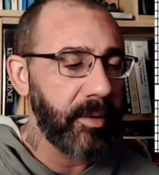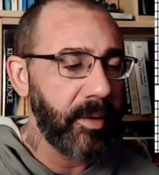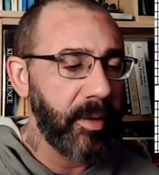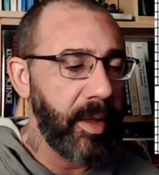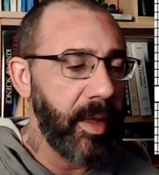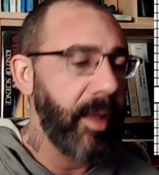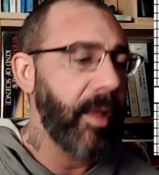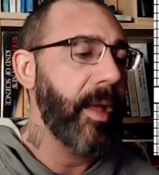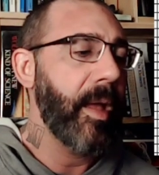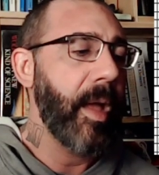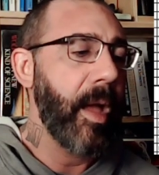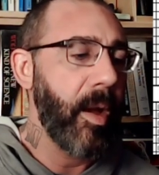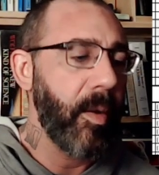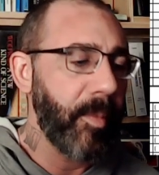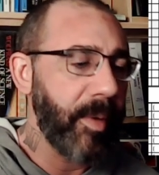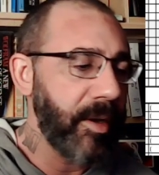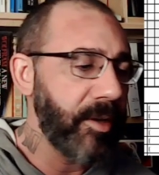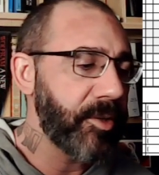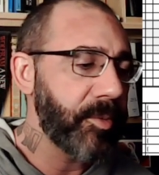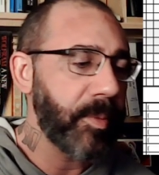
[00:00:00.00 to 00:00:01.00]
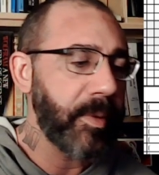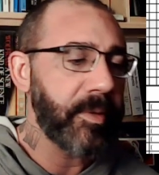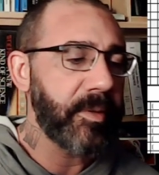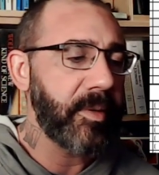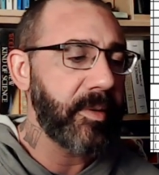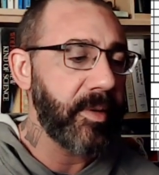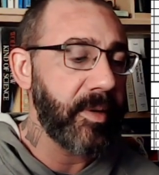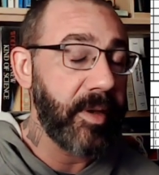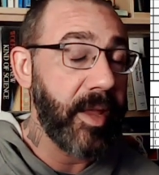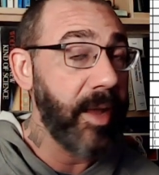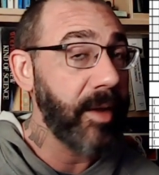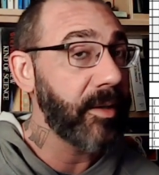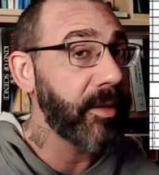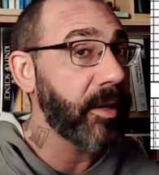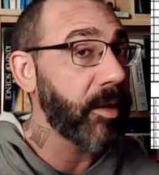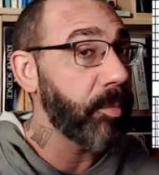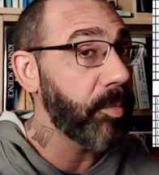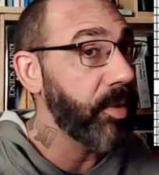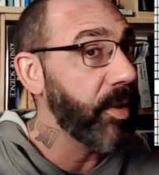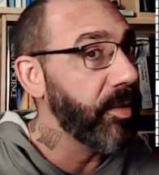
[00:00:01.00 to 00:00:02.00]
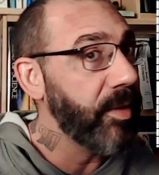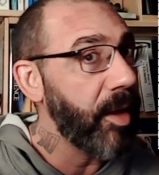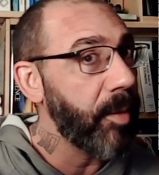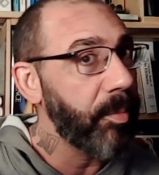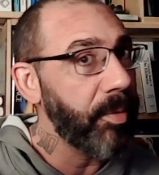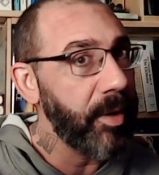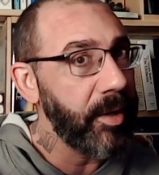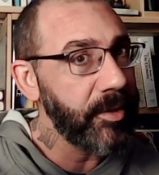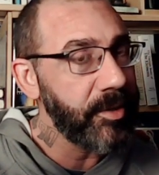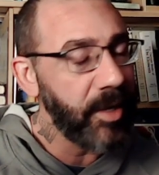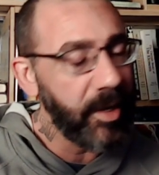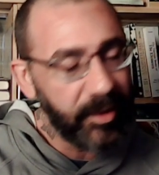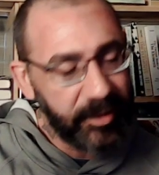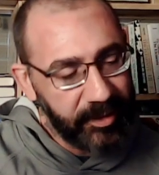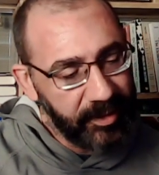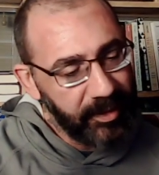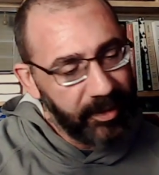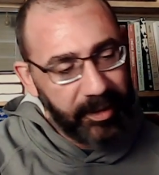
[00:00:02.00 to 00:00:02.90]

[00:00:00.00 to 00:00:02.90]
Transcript: Okay, how many sprints does it take to complete that project?